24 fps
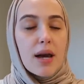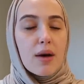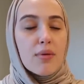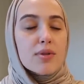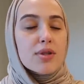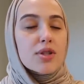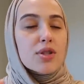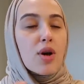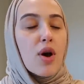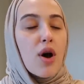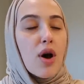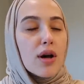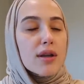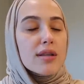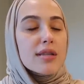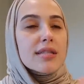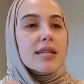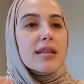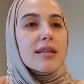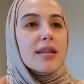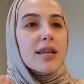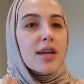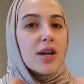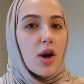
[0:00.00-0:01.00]
I was
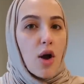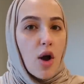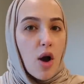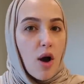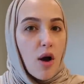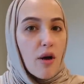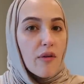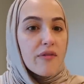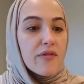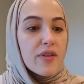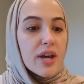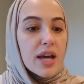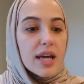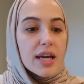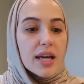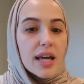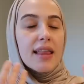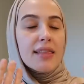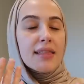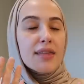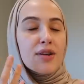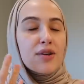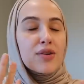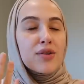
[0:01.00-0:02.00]
constantly coughing,
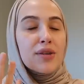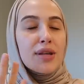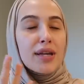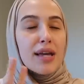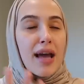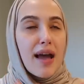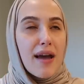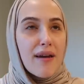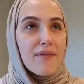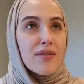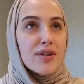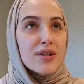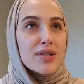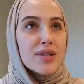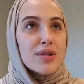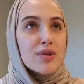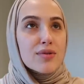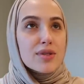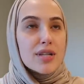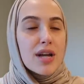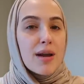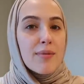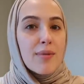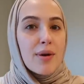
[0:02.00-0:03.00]
and literally every
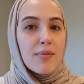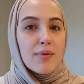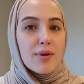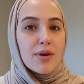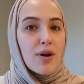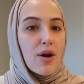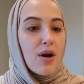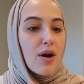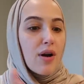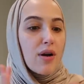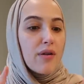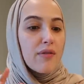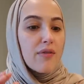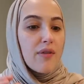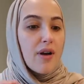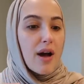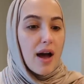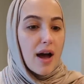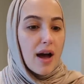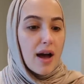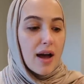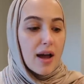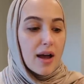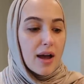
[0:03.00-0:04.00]
single time I would cough,
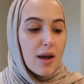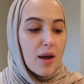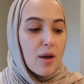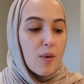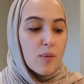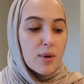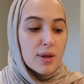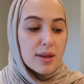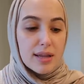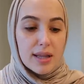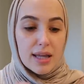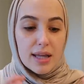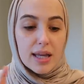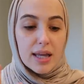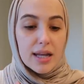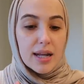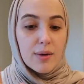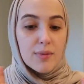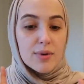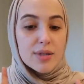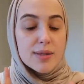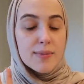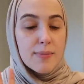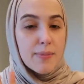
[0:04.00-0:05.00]
I would leak, and
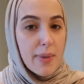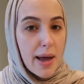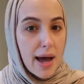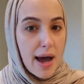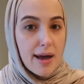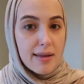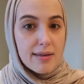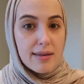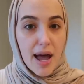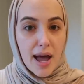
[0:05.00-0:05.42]
it was bad.